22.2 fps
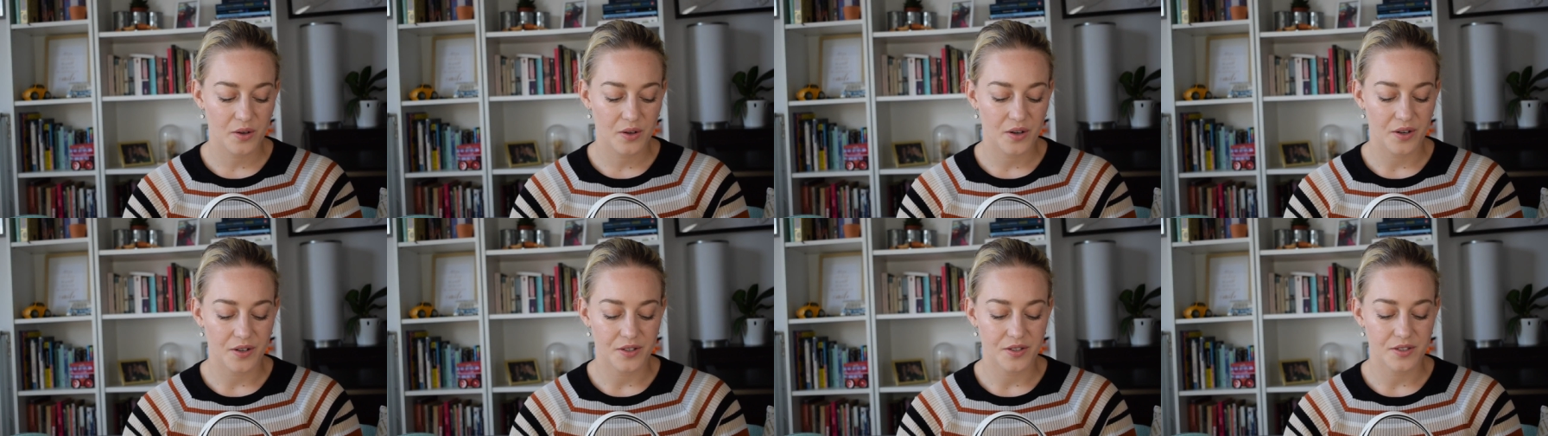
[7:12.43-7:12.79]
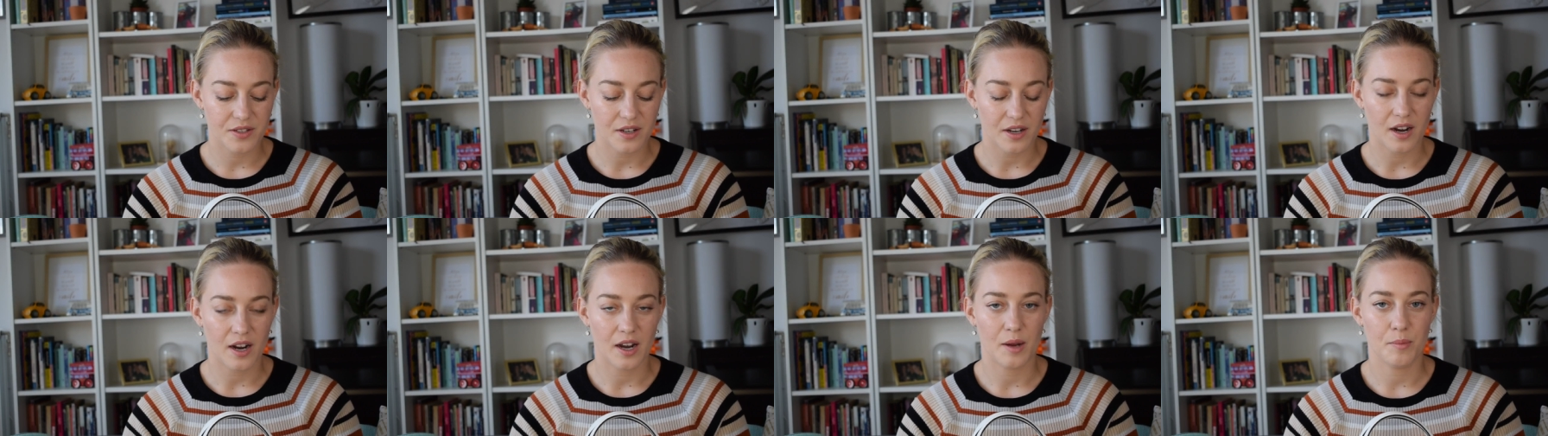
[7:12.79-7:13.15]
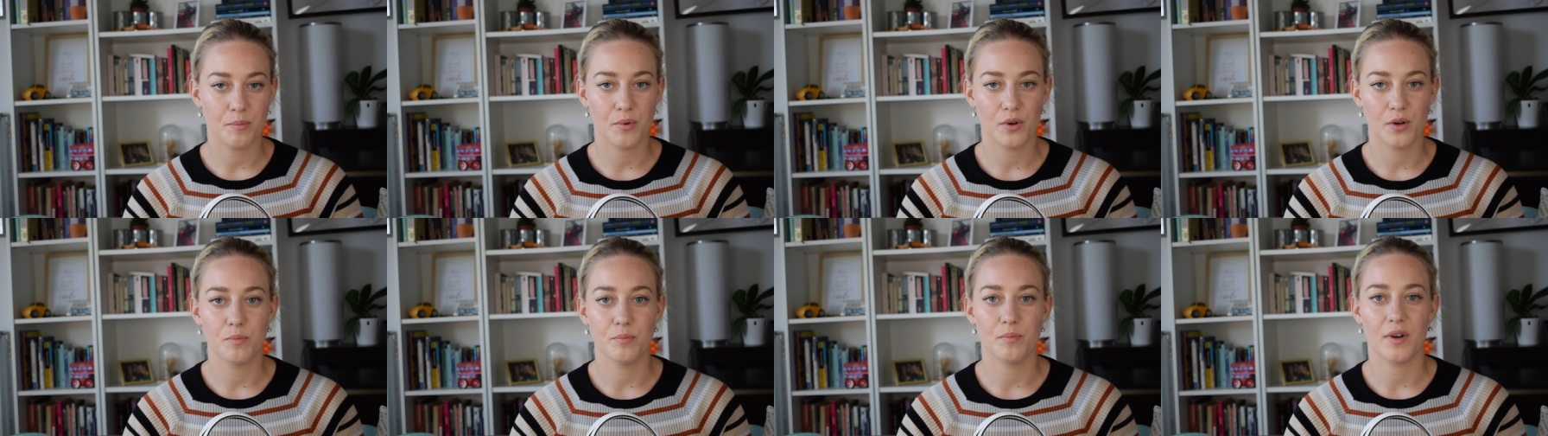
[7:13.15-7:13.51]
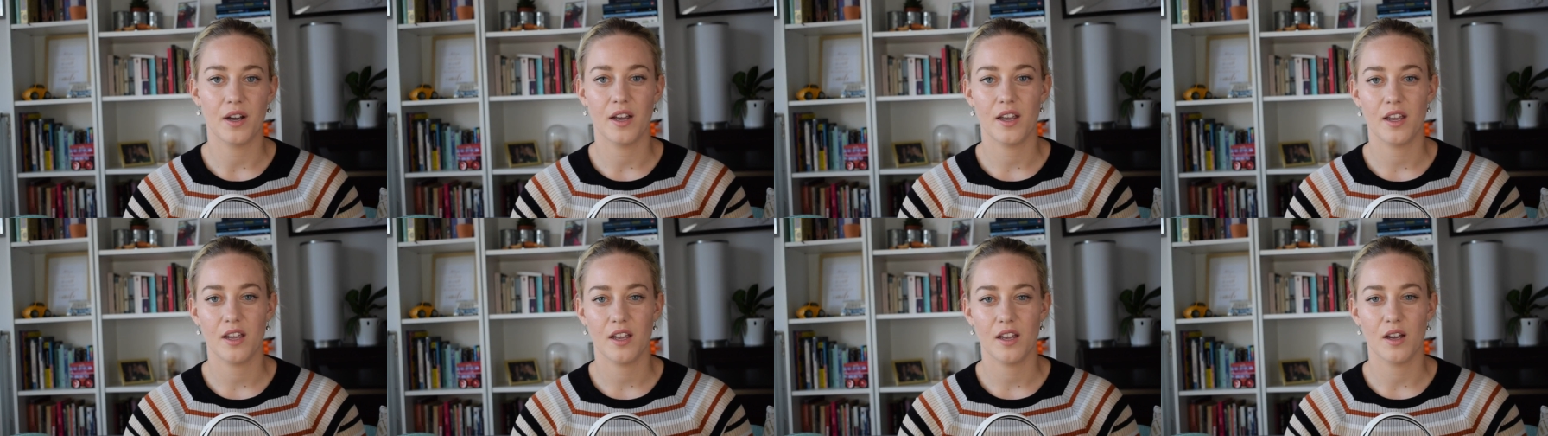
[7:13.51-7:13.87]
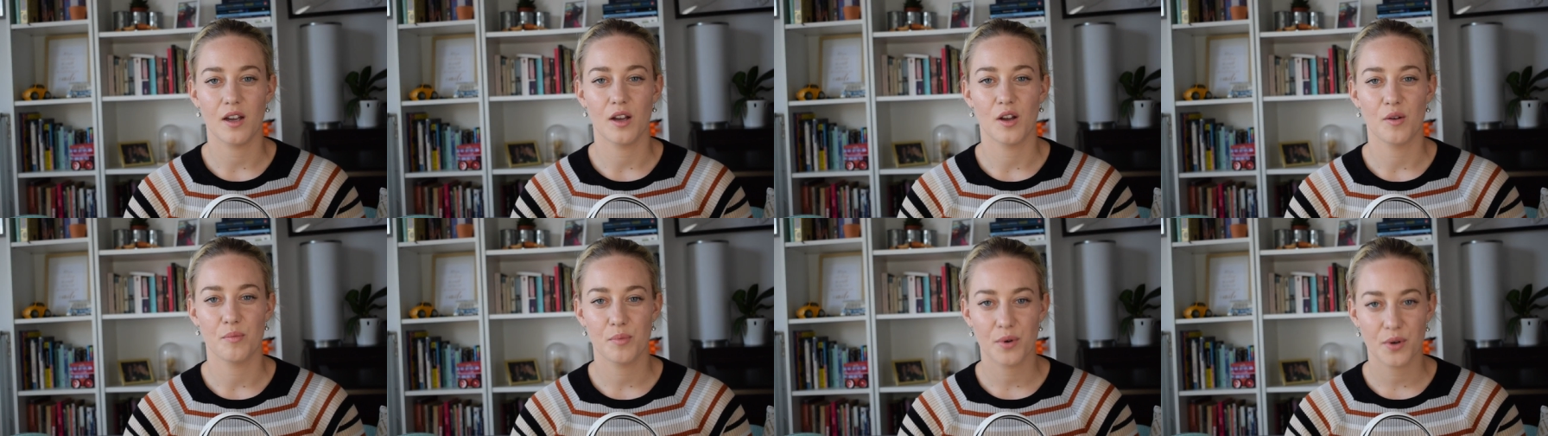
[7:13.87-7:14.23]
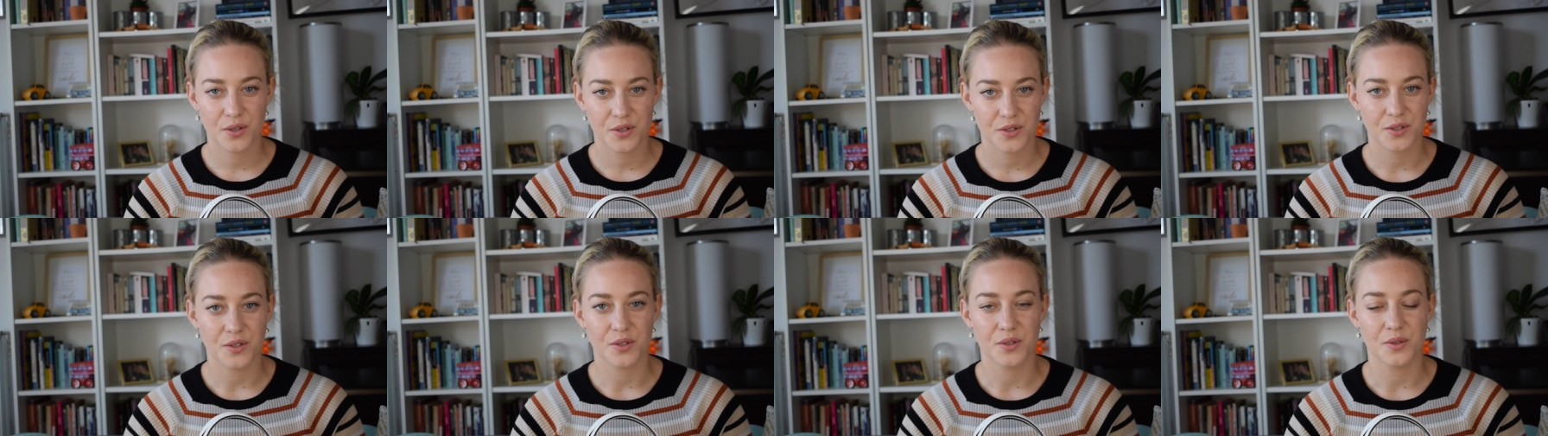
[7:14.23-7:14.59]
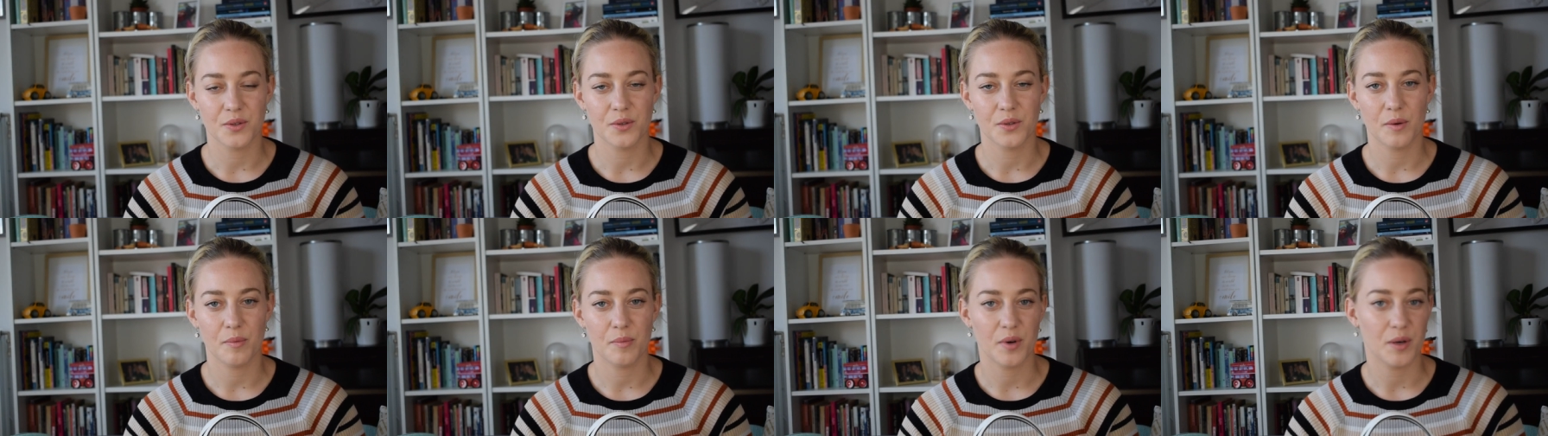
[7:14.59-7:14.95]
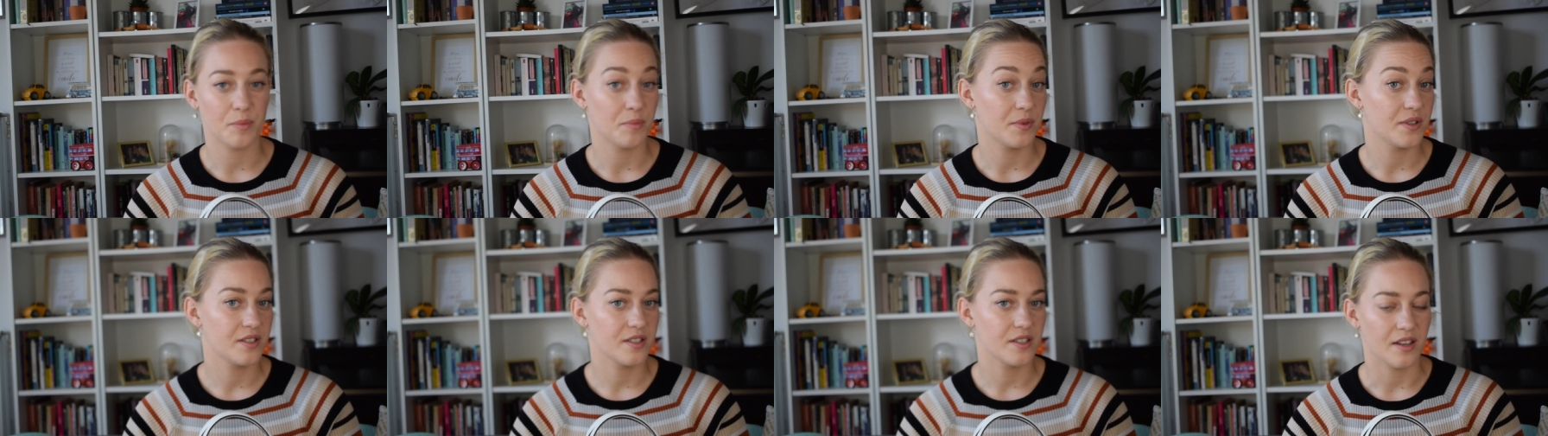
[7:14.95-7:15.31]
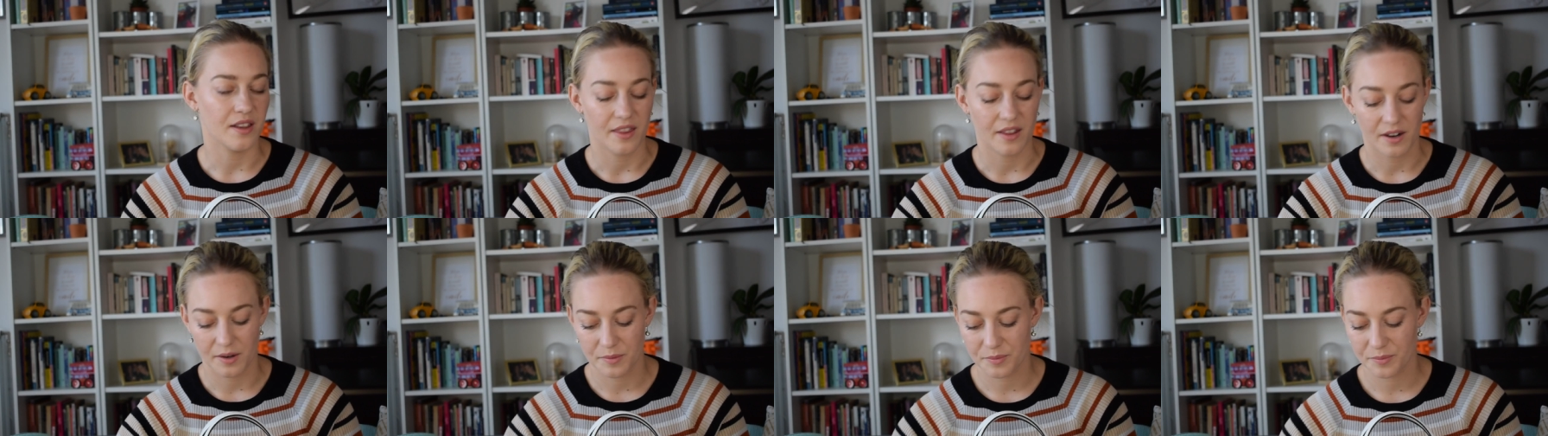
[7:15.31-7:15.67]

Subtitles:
because I put my personal appointments in